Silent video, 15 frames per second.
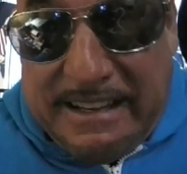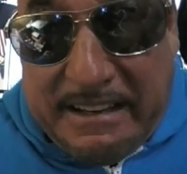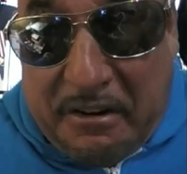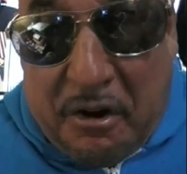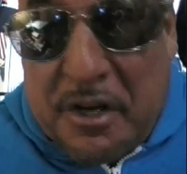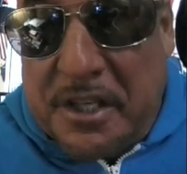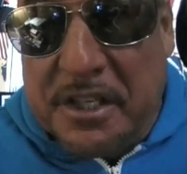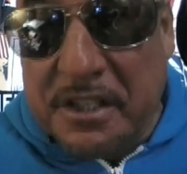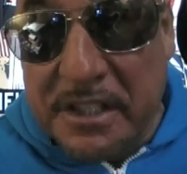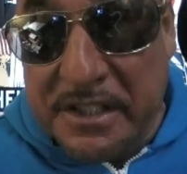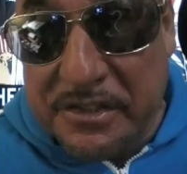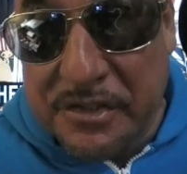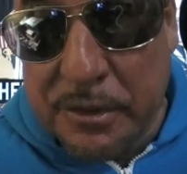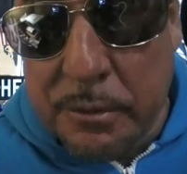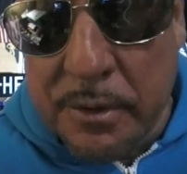
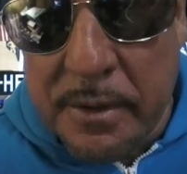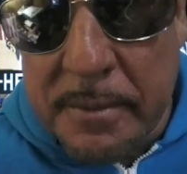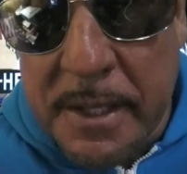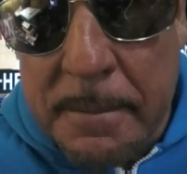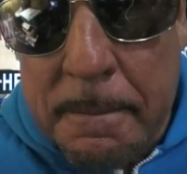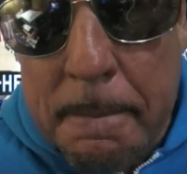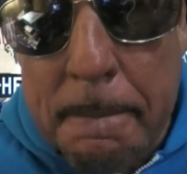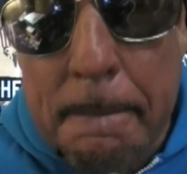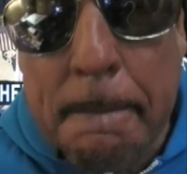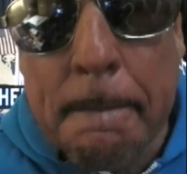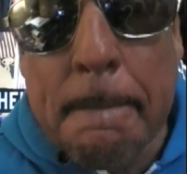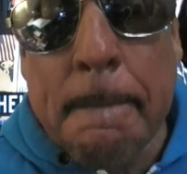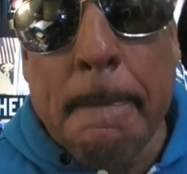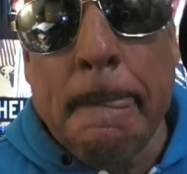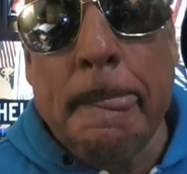Hercules, you know what I mean?
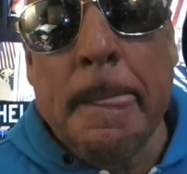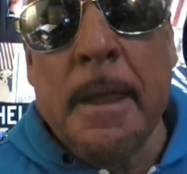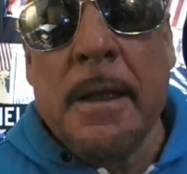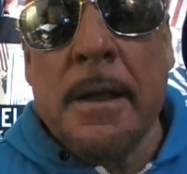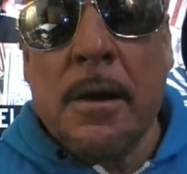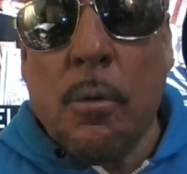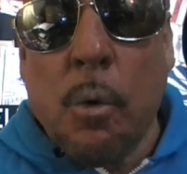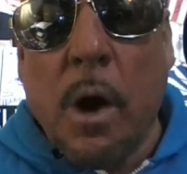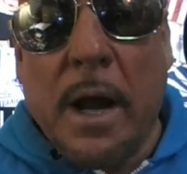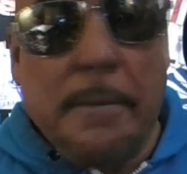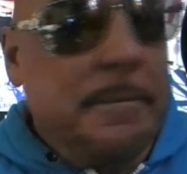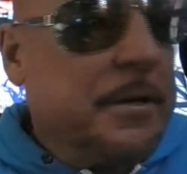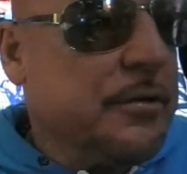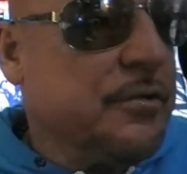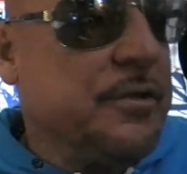Why?
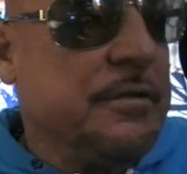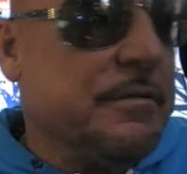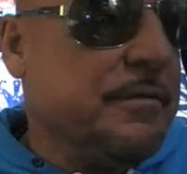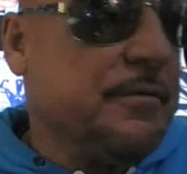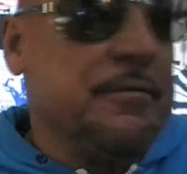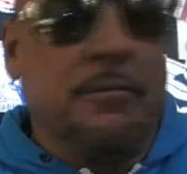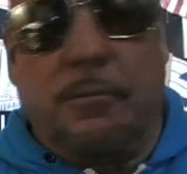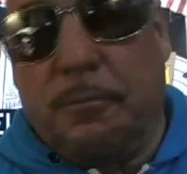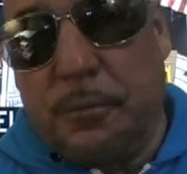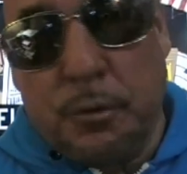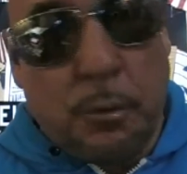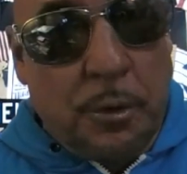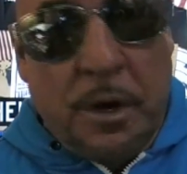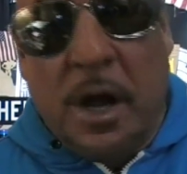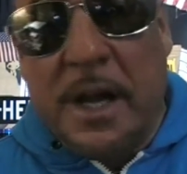Because you
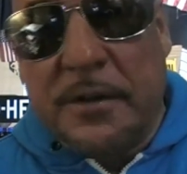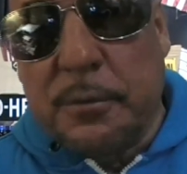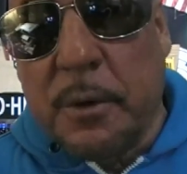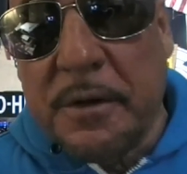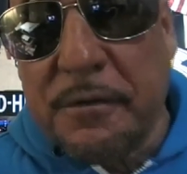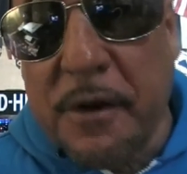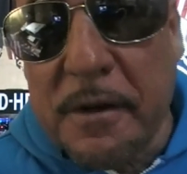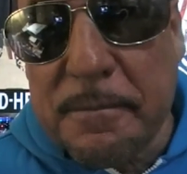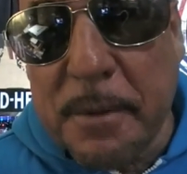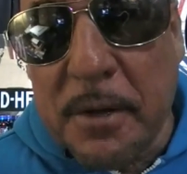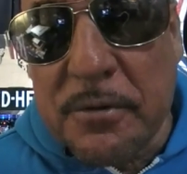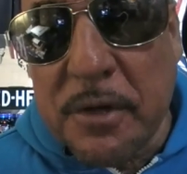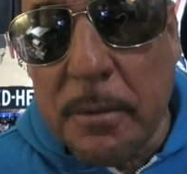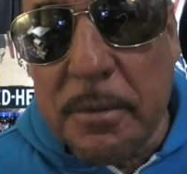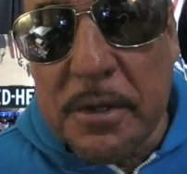and I, 25-pound
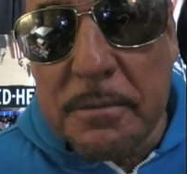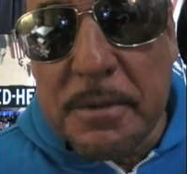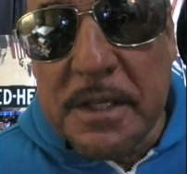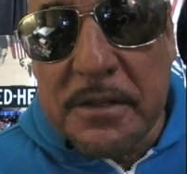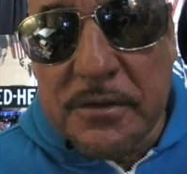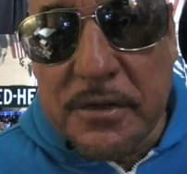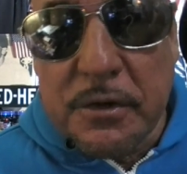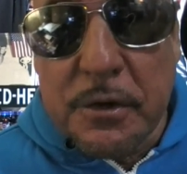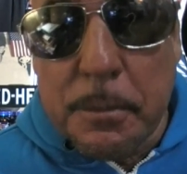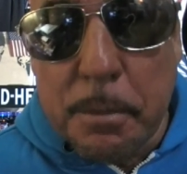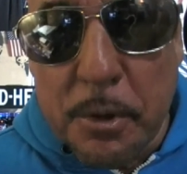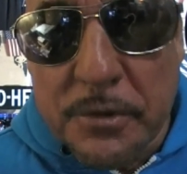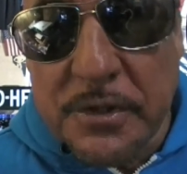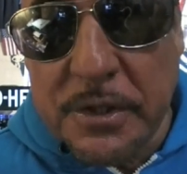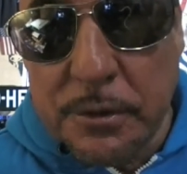dumbbell, you'd be considered a
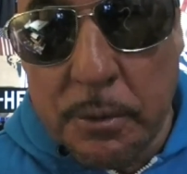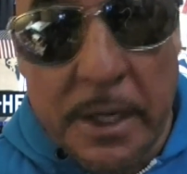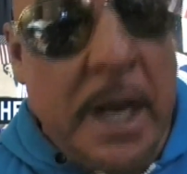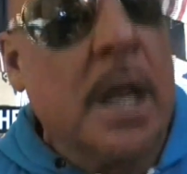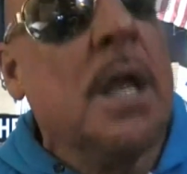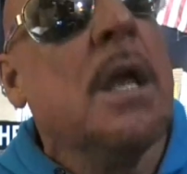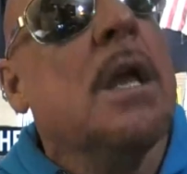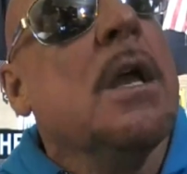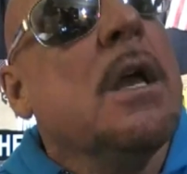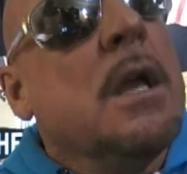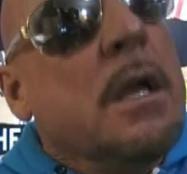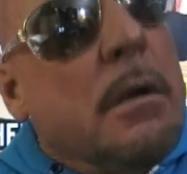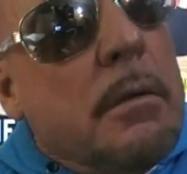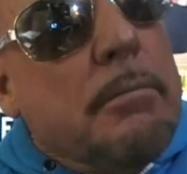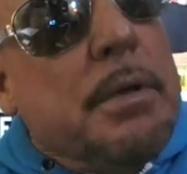pussy doing it.
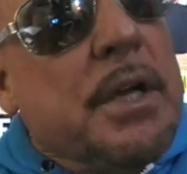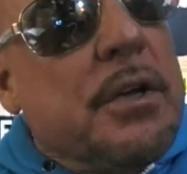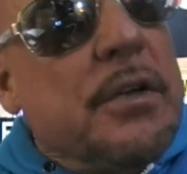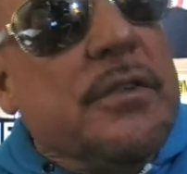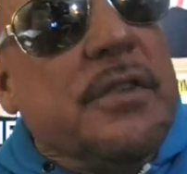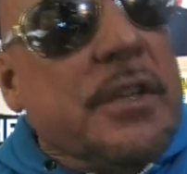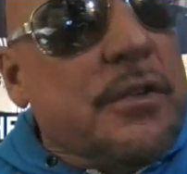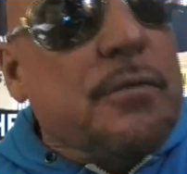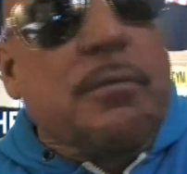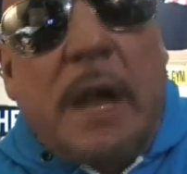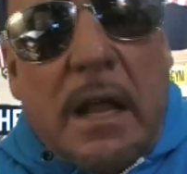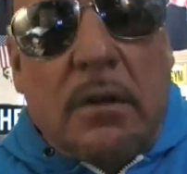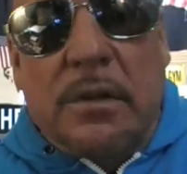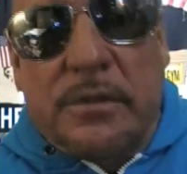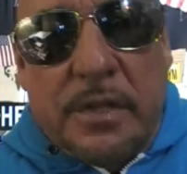Because it's
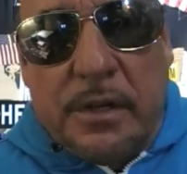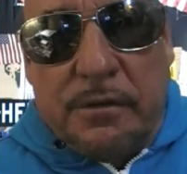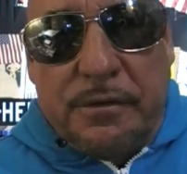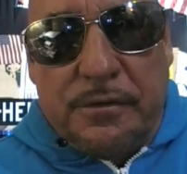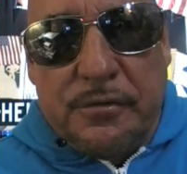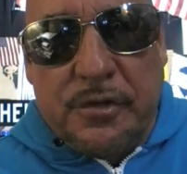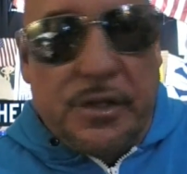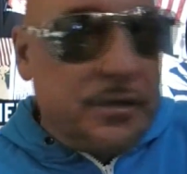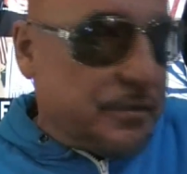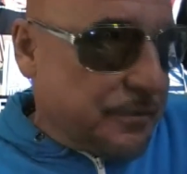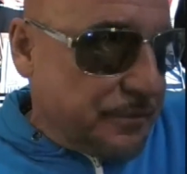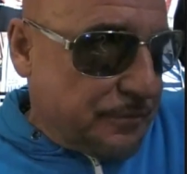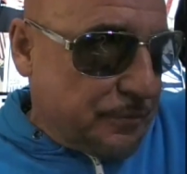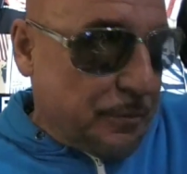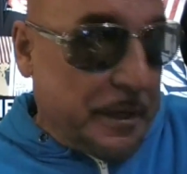relative. She's
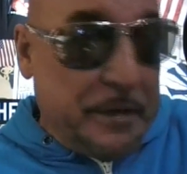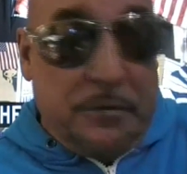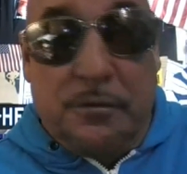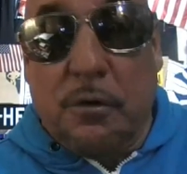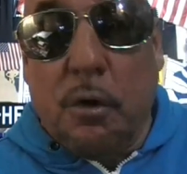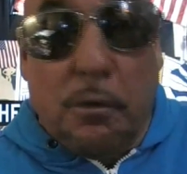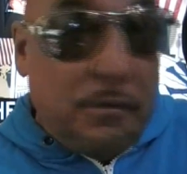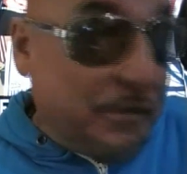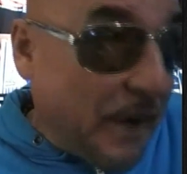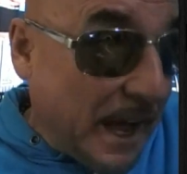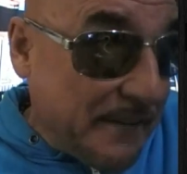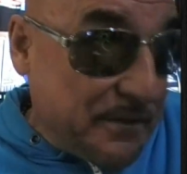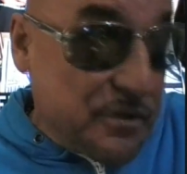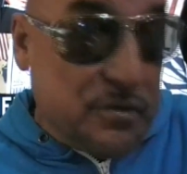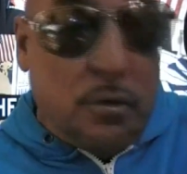3 years old,
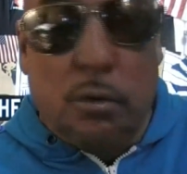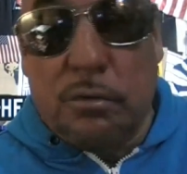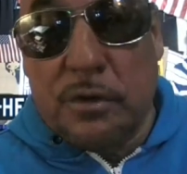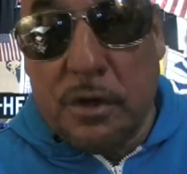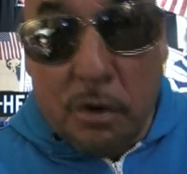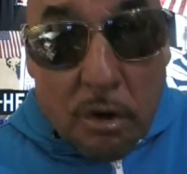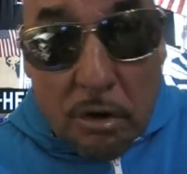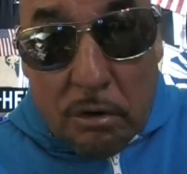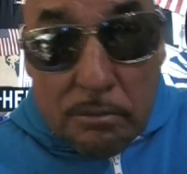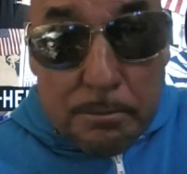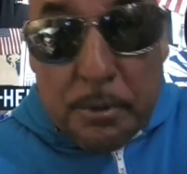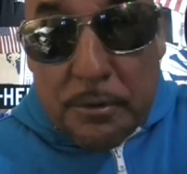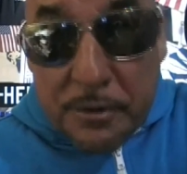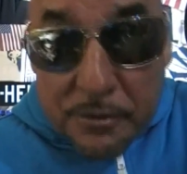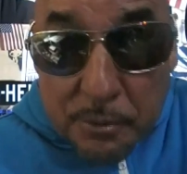5 years old, a girl
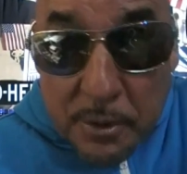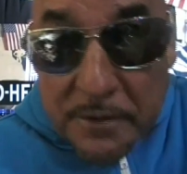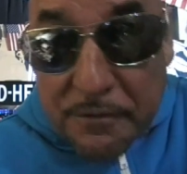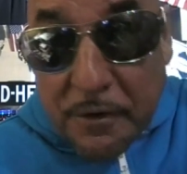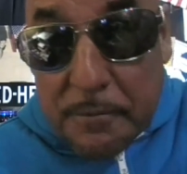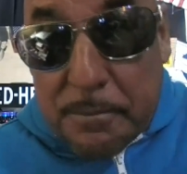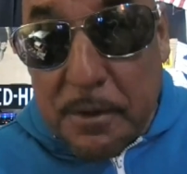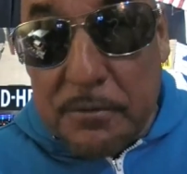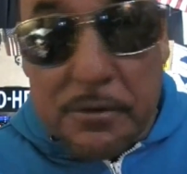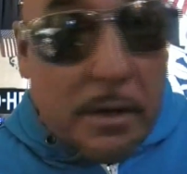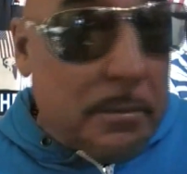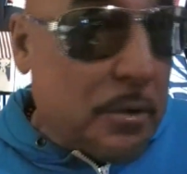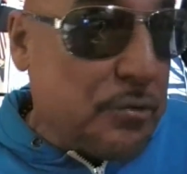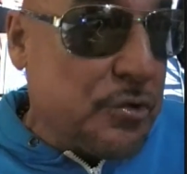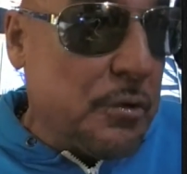putting a 25-pound
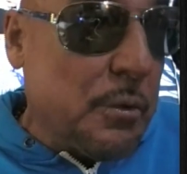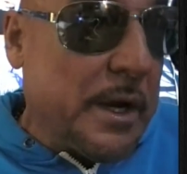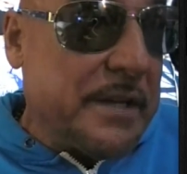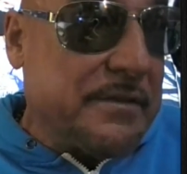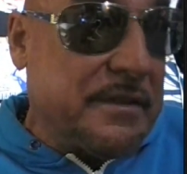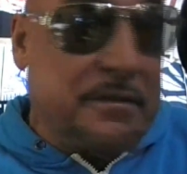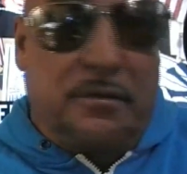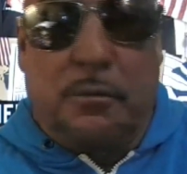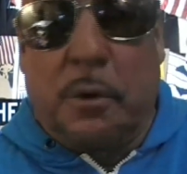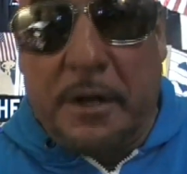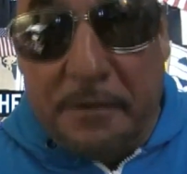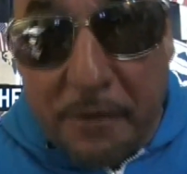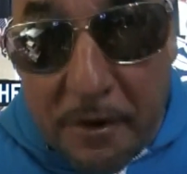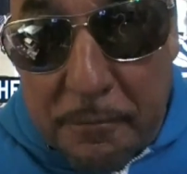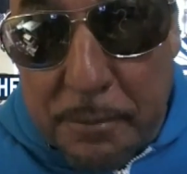dumbbell, she weighs their
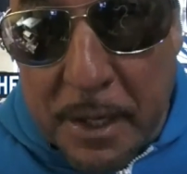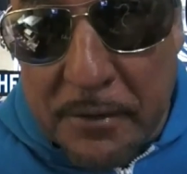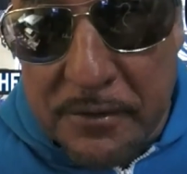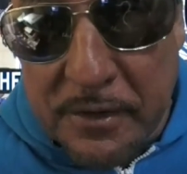25 pounds.